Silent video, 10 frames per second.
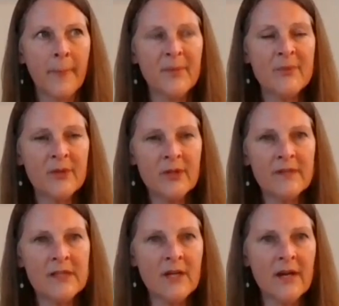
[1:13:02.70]
people have
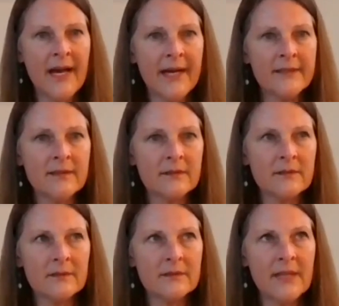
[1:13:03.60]
either had
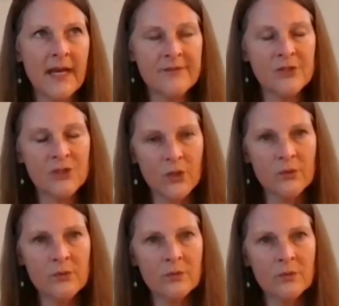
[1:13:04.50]
live
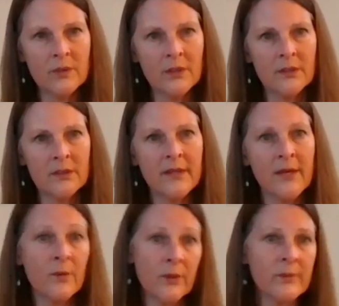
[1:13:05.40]
shown where
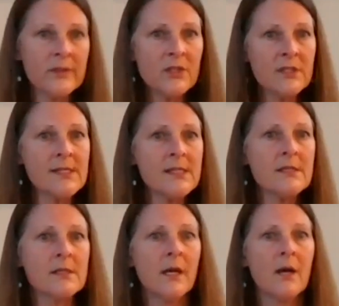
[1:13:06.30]
they were with
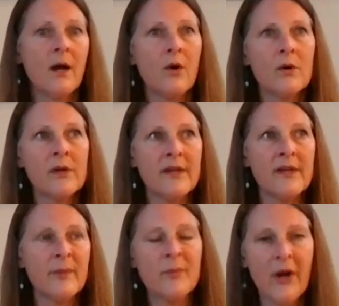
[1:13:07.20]
Jesus, or they've
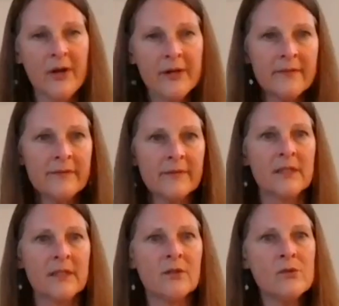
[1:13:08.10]
been part of,
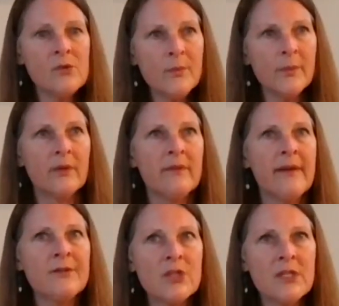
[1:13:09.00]
like, the group
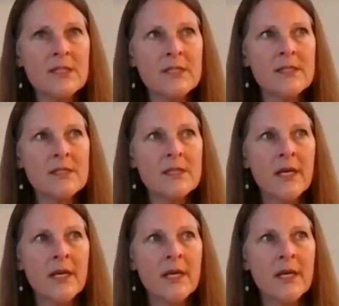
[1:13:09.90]
around Jesus,